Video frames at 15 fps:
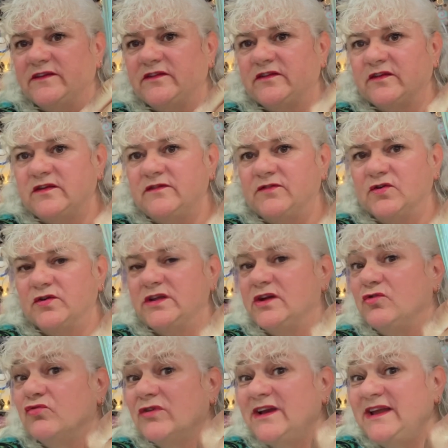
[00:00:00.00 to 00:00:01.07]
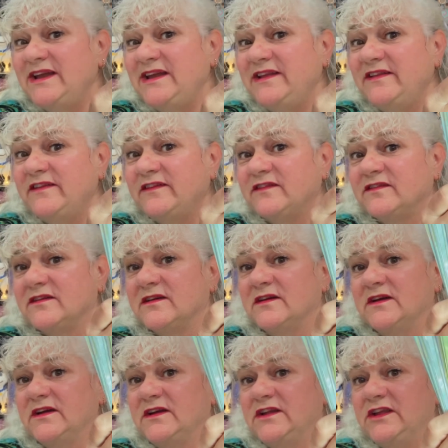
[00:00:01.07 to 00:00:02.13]
So you've got your greens,
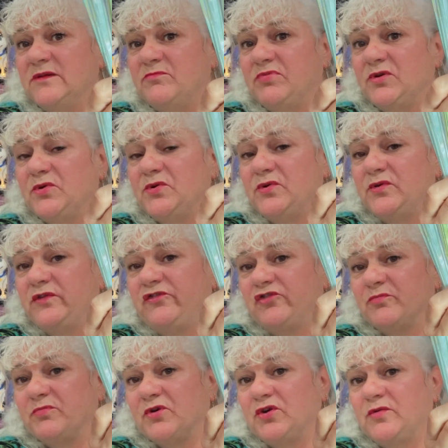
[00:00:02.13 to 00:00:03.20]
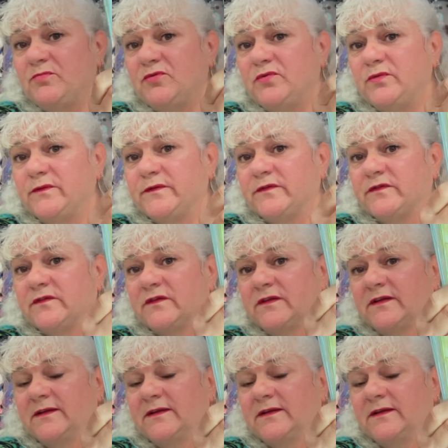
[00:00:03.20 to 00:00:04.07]
your blues, your purples,